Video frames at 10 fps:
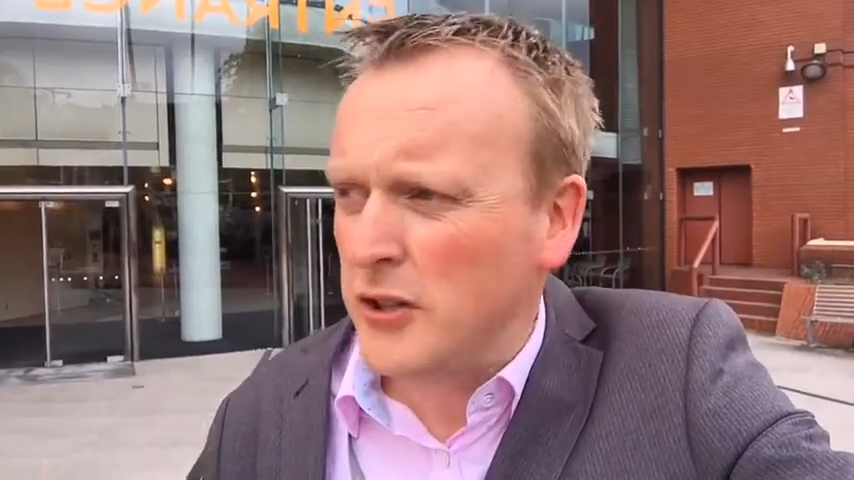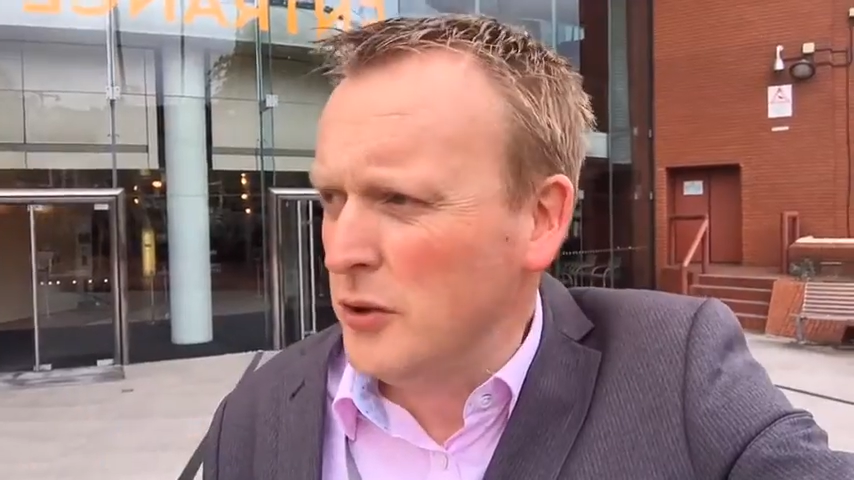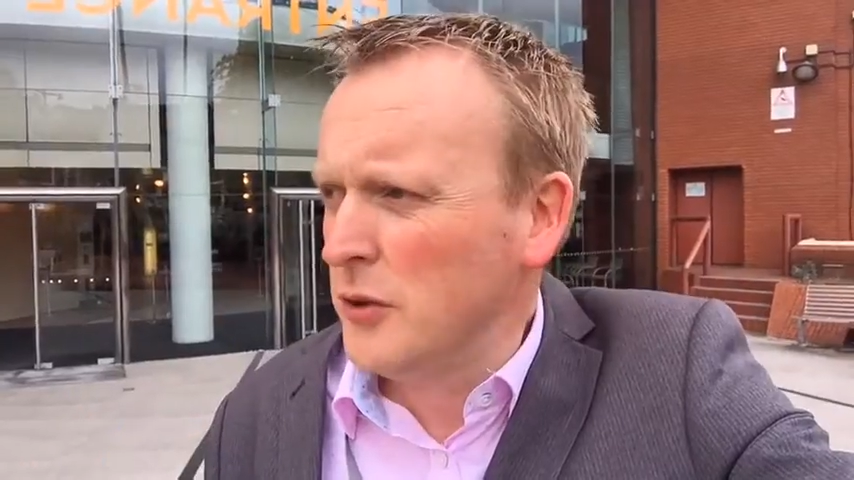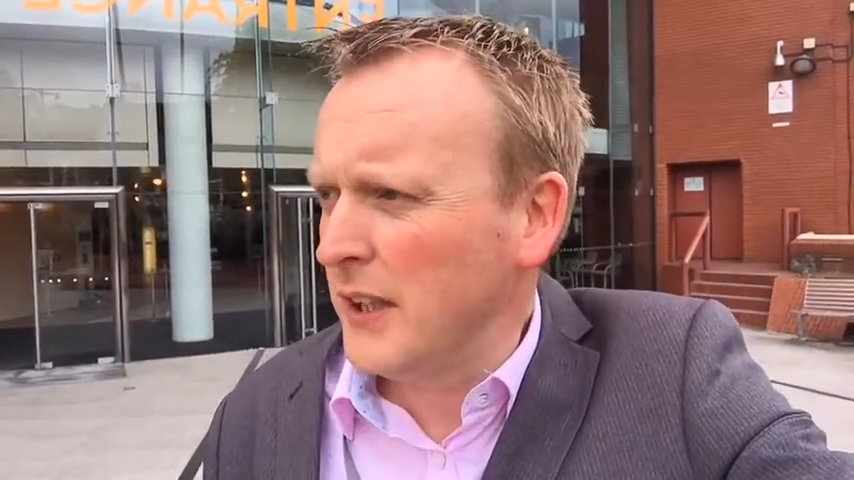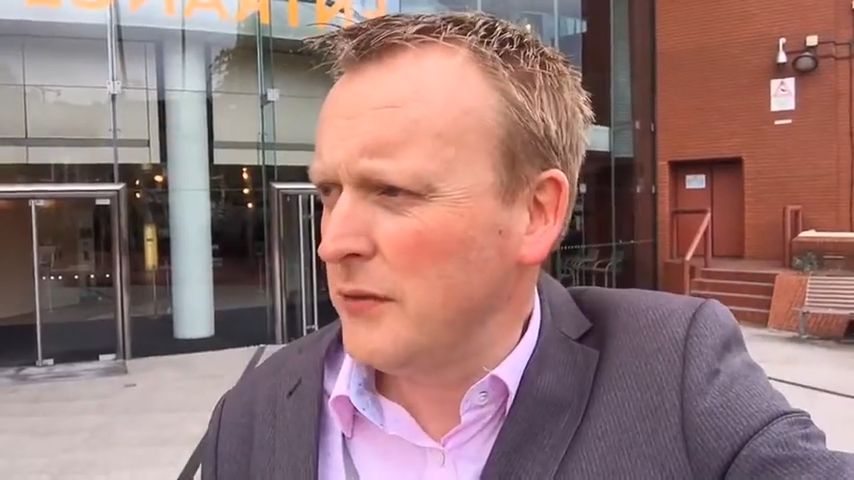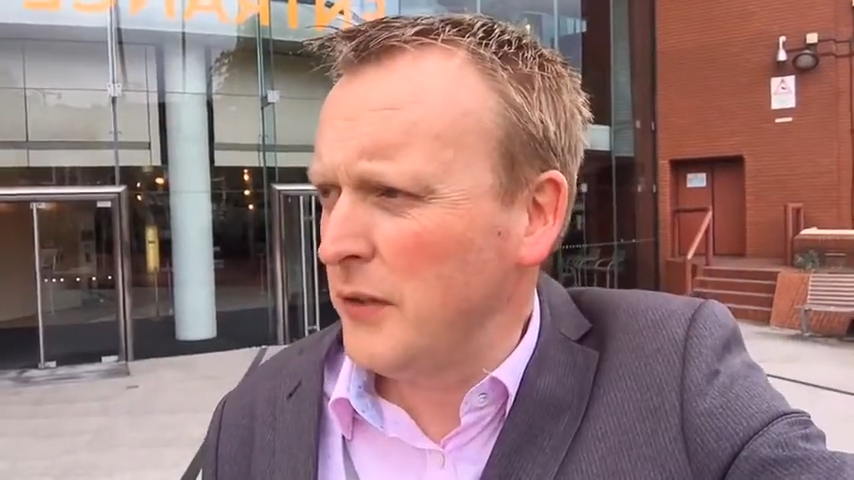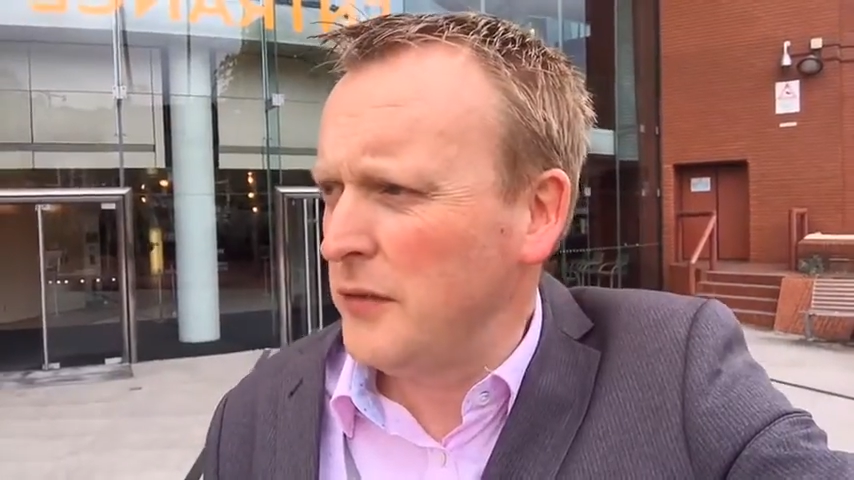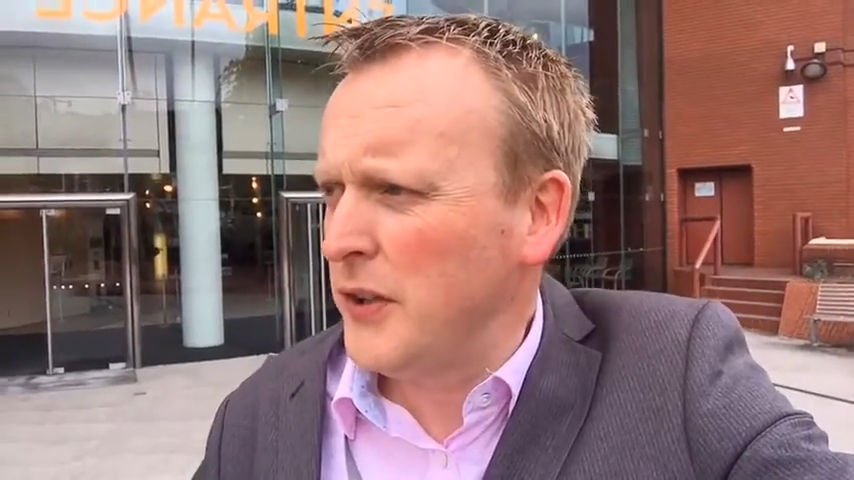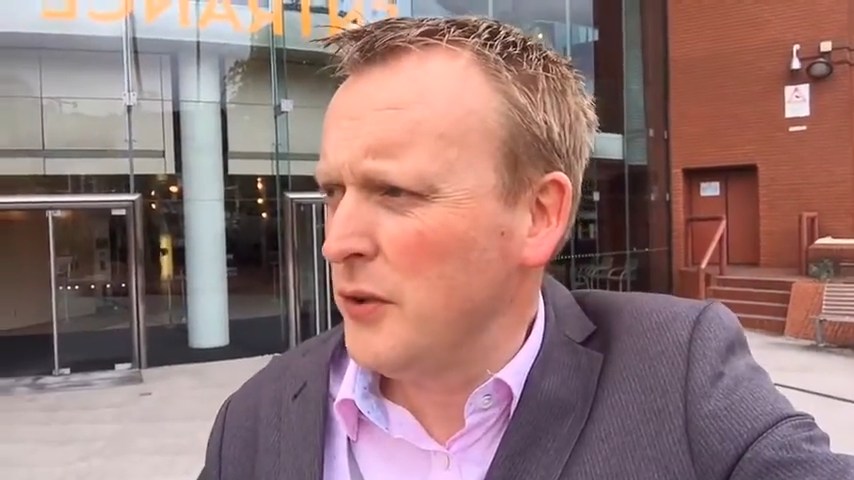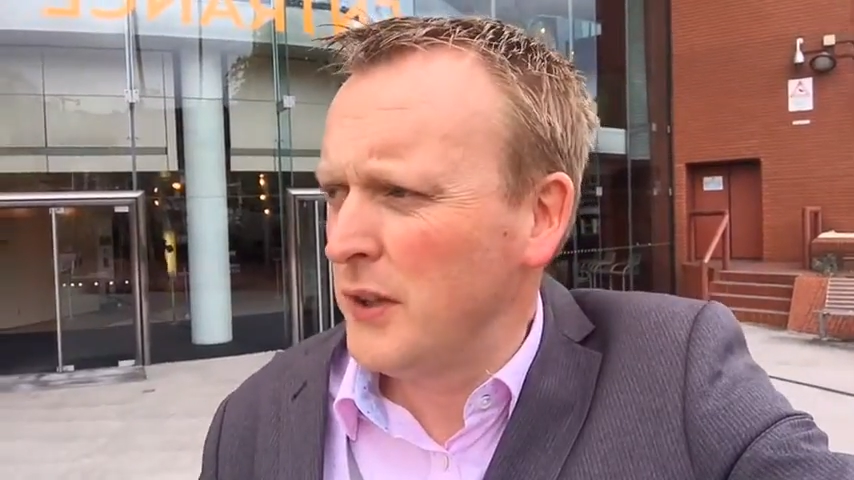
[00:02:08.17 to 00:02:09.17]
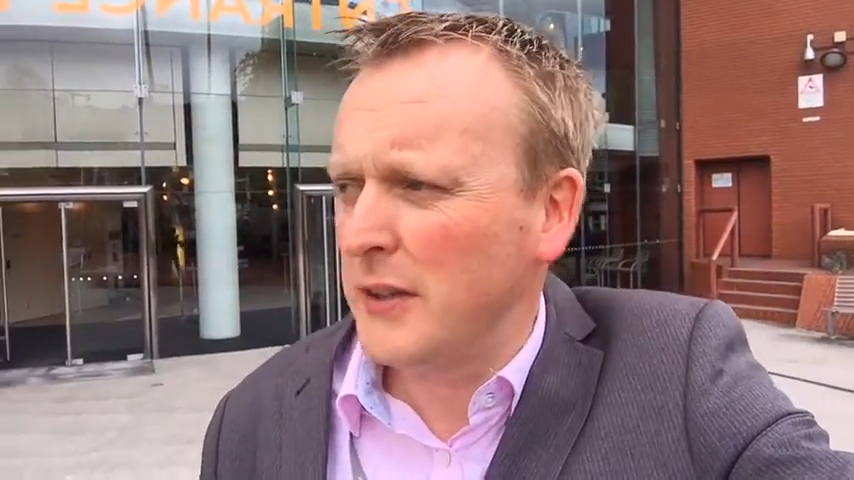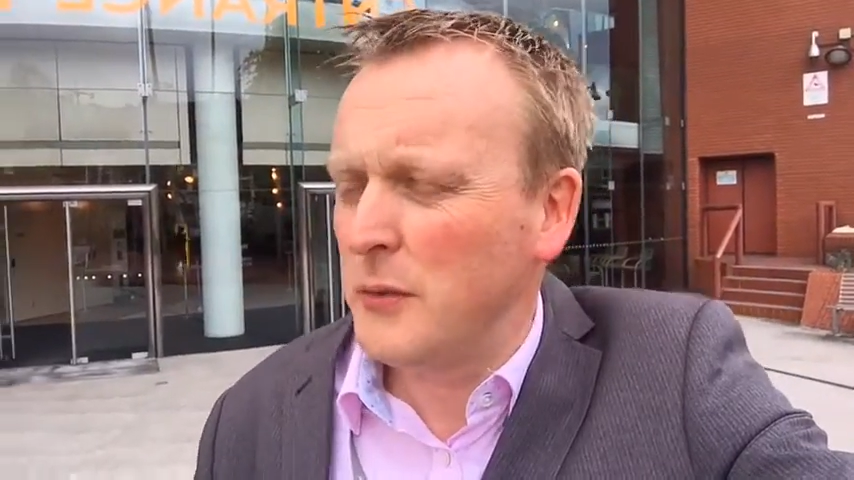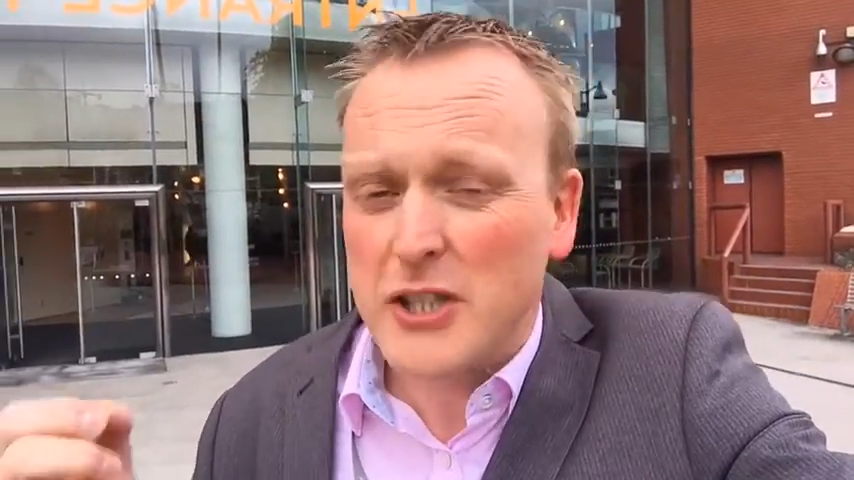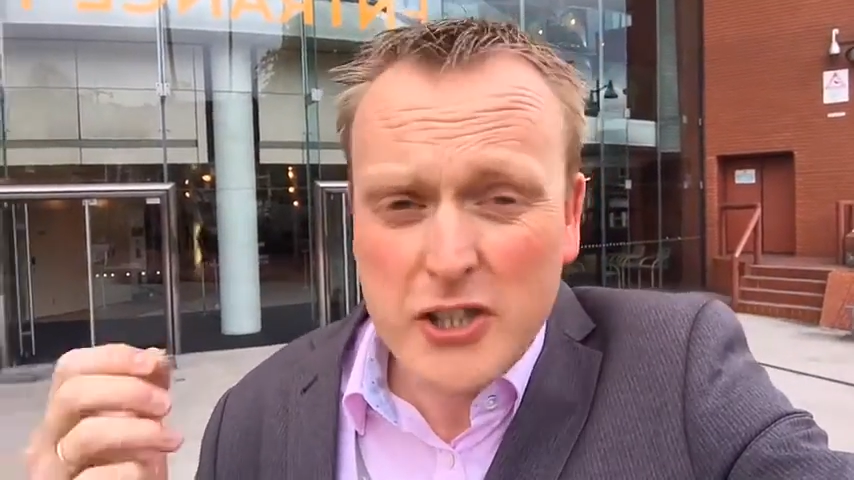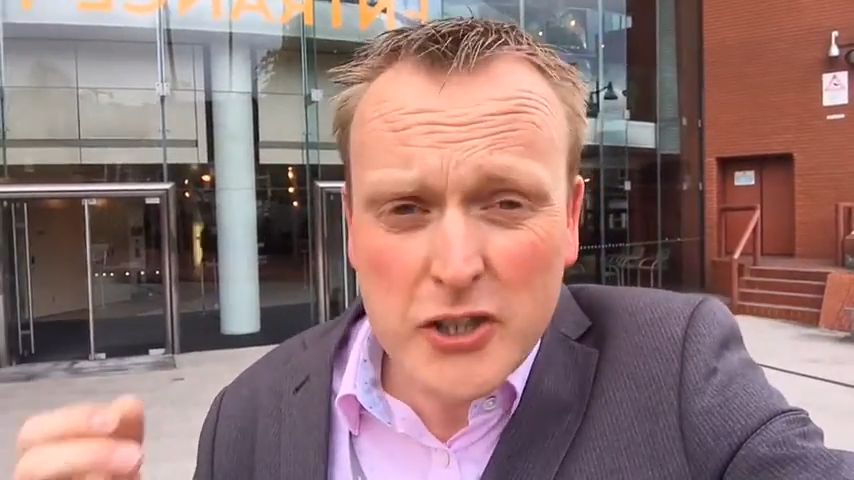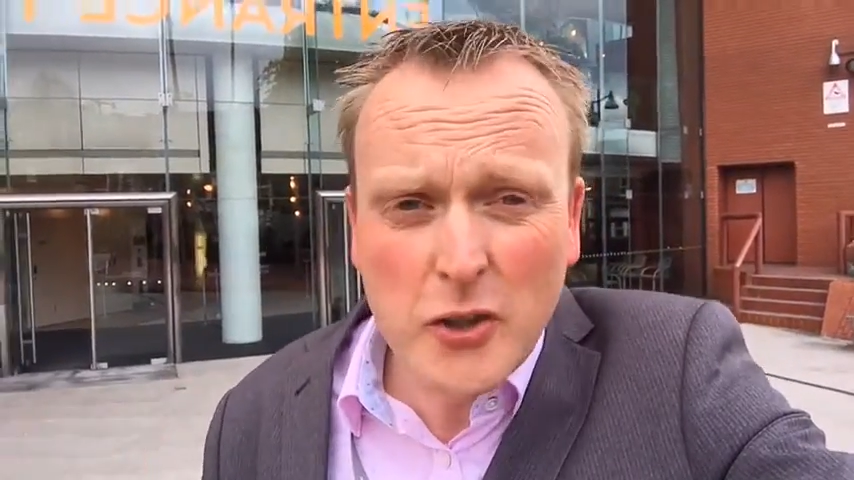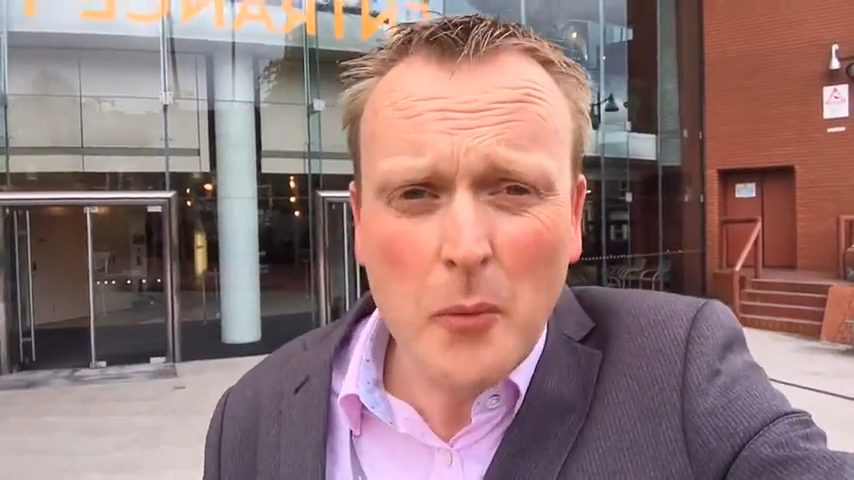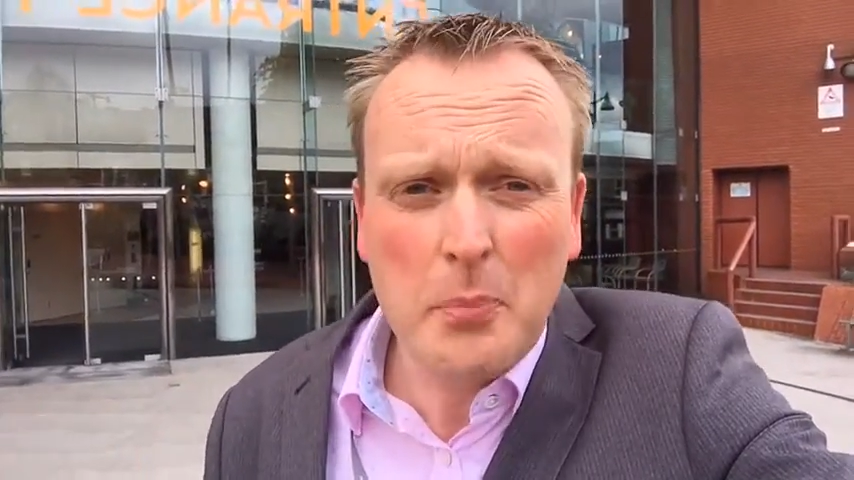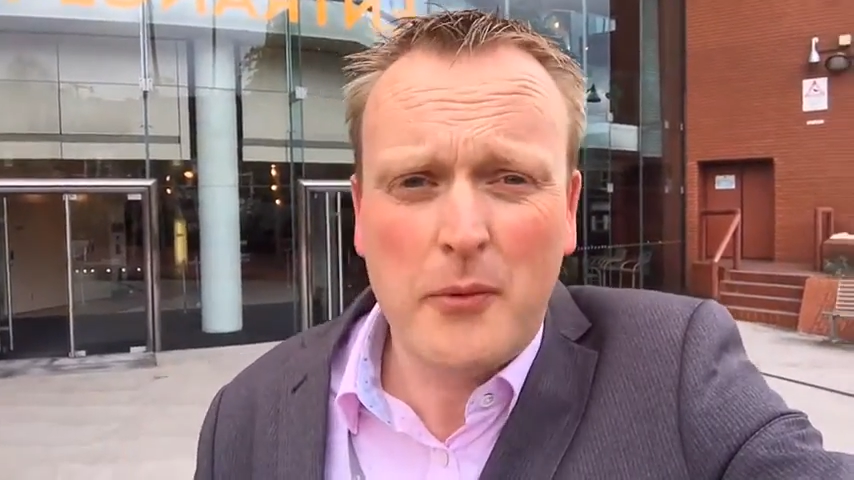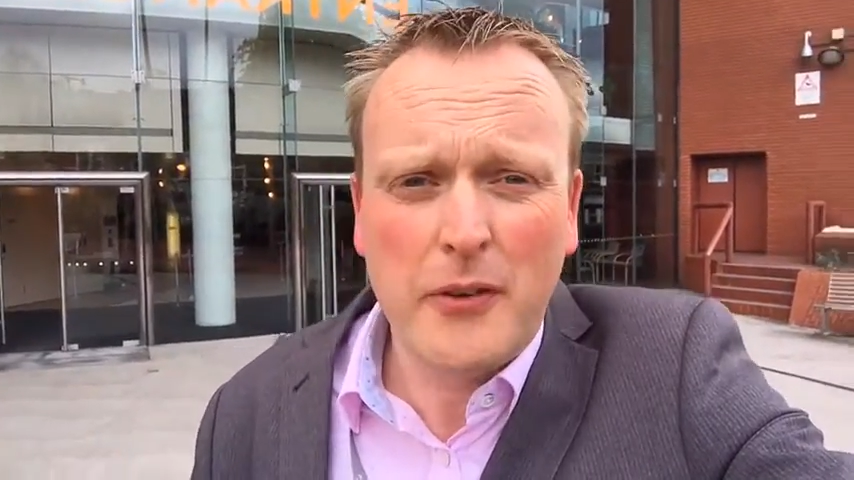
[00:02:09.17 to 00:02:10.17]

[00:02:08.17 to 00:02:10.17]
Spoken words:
do that review, that we stop,